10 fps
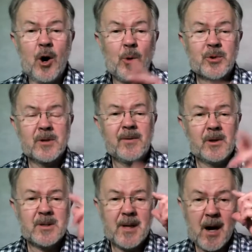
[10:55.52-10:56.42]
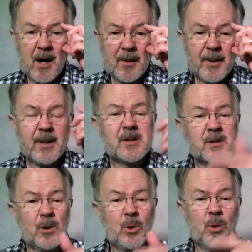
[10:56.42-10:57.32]
option of using the eyepiece
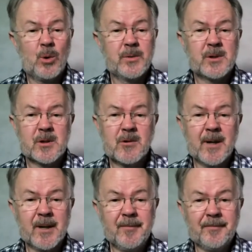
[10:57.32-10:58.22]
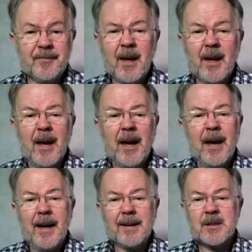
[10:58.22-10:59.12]
or the screen.
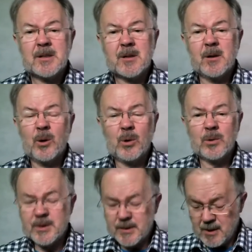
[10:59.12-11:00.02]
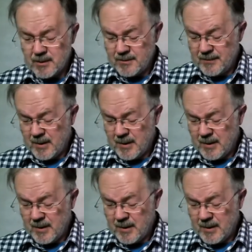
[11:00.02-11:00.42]
And also,